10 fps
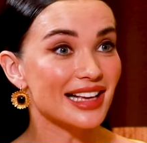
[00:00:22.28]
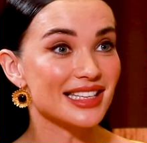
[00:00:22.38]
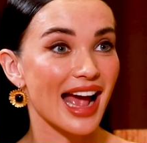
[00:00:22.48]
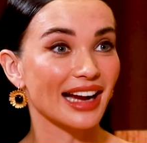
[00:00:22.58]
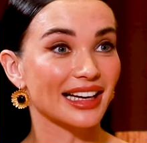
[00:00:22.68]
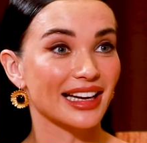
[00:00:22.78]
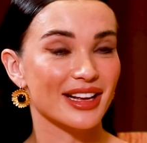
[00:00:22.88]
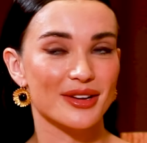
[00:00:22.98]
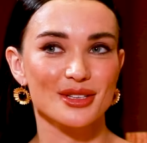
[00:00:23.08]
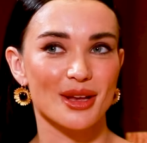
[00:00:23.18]

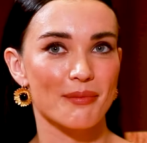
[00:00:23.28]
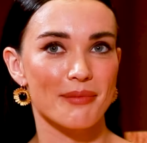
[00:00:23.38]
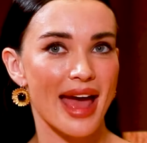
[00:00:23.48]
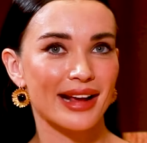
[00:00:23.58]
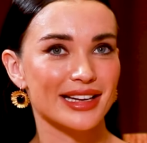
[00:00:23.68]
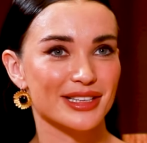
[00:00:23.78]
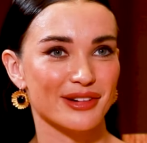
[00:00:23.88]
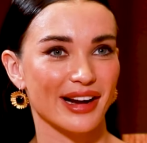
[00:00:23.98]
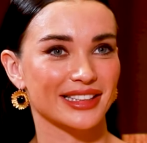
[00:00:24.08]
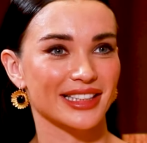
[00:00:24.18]
exactly, who's a mega
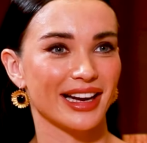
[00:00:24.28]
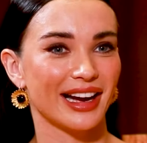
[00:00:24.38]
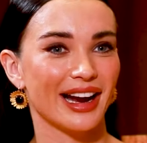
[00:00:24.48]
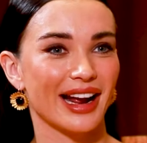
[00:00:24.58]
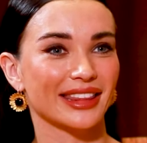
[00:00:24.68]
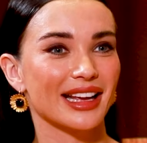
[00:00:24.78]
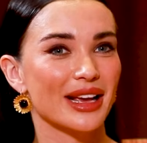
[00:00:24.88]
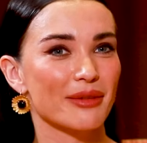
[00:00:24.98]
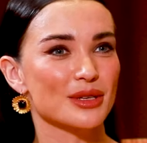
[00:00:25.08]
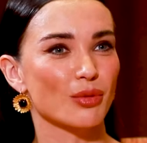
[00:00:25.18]
director. Uh, I
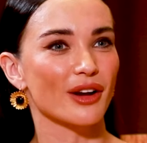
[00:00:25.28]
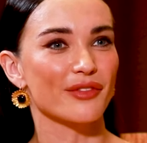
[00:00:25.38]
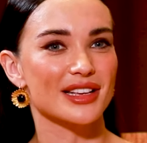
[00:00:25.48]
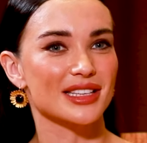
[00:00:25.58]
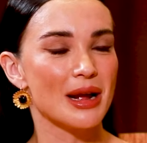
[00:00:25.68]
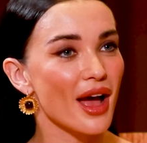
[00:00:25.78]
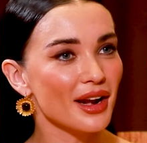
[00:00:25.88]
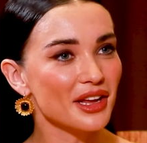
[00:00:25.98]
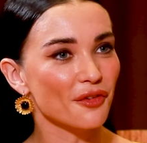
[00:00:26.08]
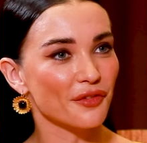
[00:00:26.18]
think it was one of his
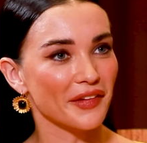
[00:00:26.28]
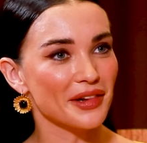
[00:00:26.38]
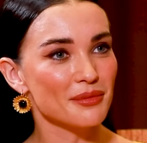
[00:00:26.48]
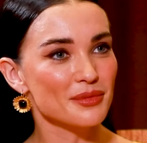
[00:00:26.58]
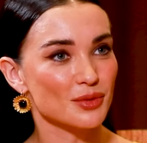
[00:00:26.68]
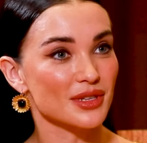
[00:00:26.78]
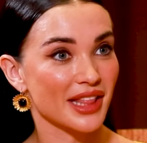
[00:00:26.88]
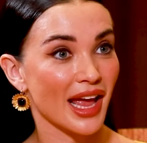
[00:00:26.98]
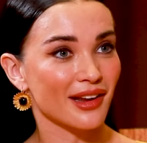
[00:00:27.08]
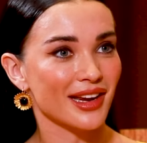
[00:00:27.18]
earlier films was
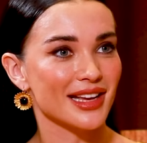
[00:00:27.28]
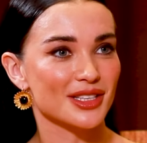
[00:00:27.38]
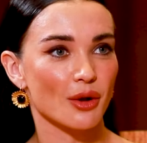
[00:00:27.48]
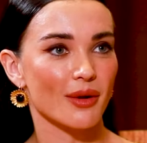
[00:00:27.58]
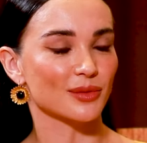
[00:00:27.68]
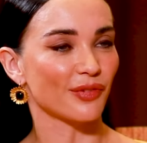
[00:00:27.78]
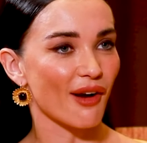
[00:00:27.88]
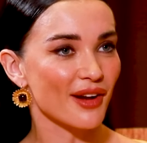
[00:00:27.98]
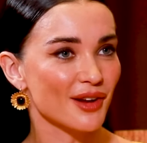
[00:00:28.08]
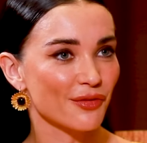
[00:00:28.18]
Theri, so I was
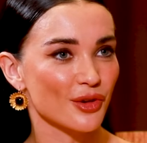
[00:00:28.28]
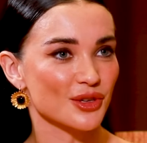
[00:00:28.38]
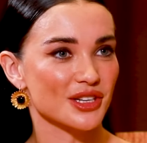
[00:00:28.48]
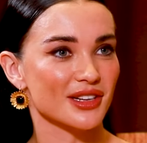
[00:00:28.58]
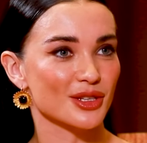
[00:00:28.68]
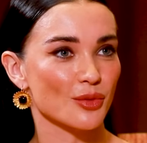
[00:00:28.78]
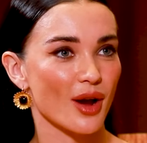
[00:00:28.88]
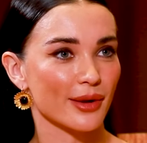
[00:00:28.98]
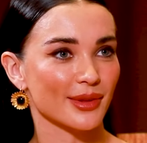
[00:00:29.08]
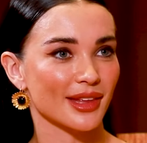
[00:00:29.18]
very fortunate to
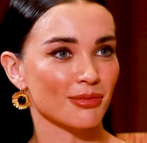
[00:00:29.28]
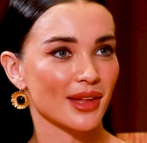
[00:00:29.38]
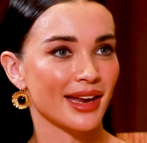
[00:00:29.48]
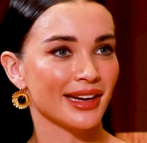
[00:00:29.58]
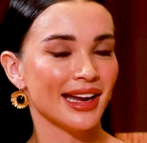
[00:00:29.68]
work with him then.